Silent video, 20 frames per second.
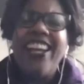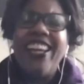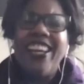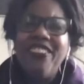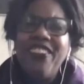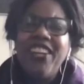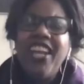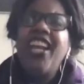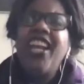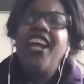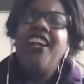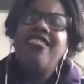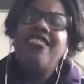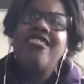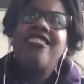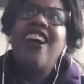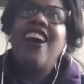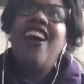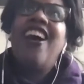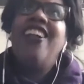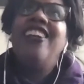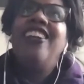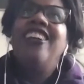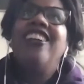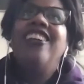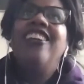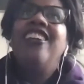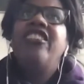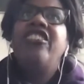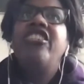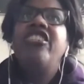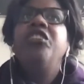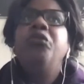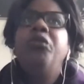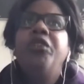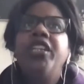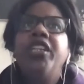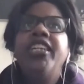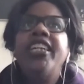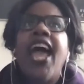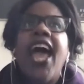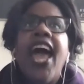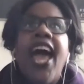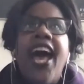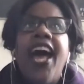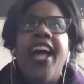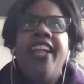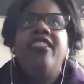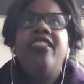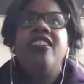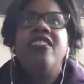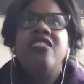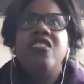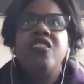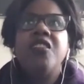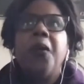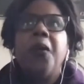and I just thought she really had this,